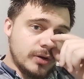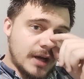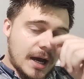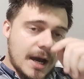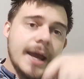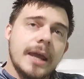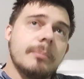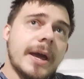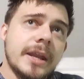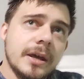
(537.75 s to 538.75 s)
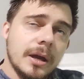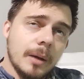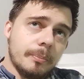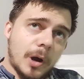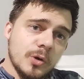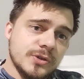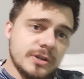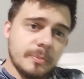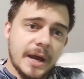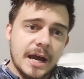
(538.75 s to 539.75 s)
I made a post
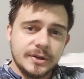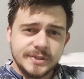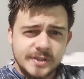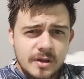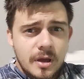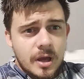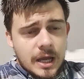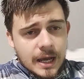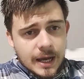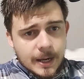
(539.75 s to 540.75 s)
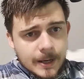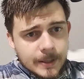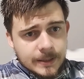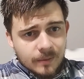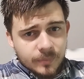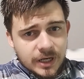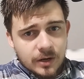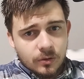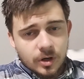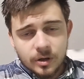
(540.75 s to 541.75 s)
about a company
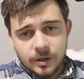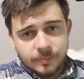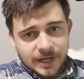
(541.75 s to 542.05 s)
or a place